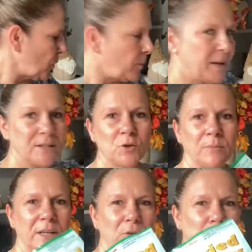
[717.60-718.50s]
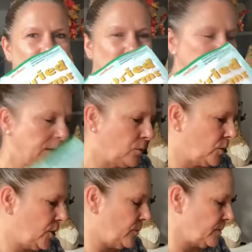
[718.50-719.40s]
picked up my usual
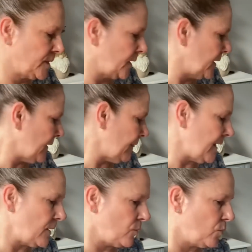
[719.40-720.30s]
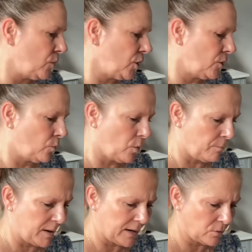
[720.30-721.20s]
mealworms. They were
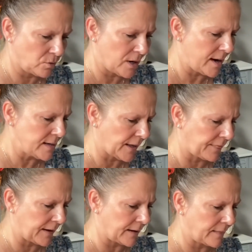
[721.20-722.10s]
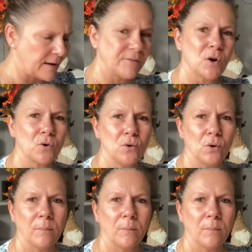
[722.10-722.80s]
£1.09, I think. They've gone up,